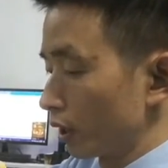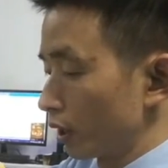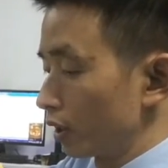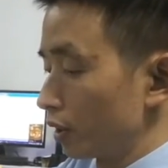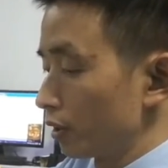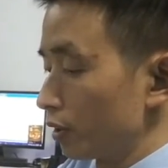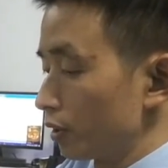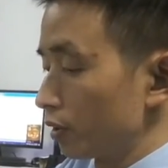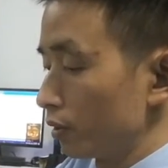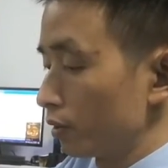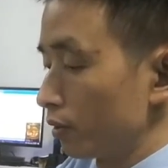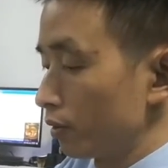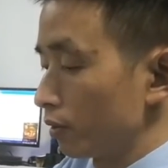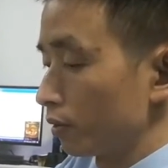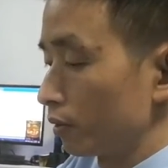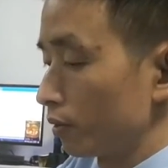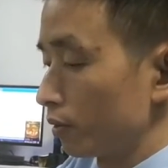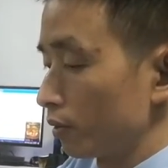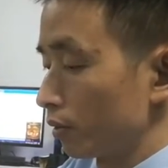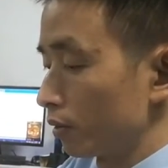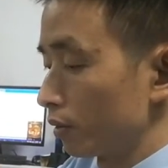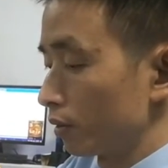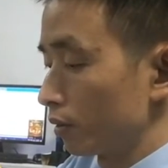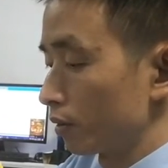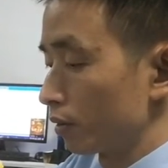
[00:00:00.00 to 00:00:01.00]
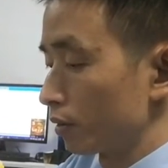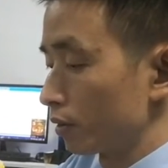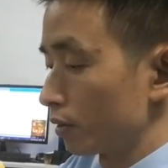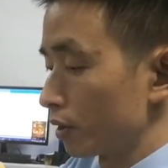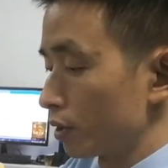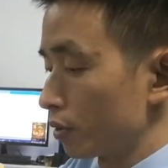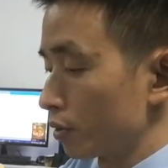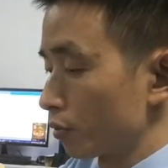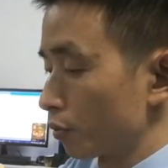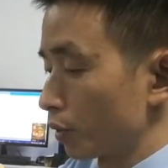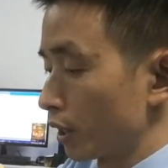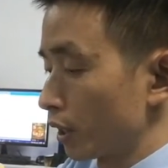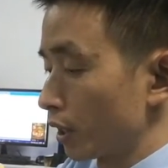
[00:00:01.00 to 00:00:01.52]
Okay,
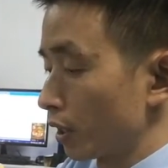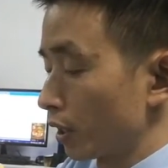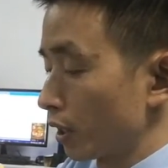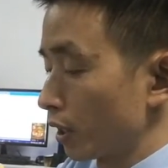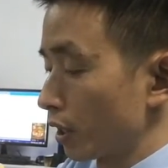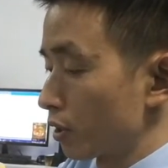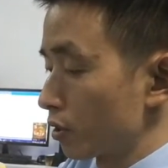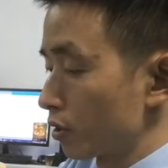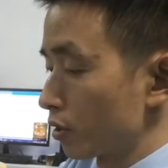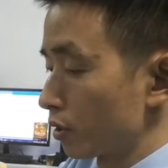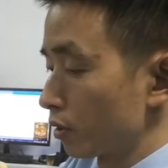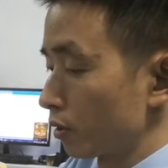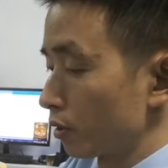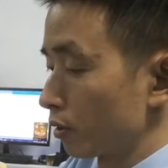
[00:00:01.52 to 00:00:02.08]
so we can get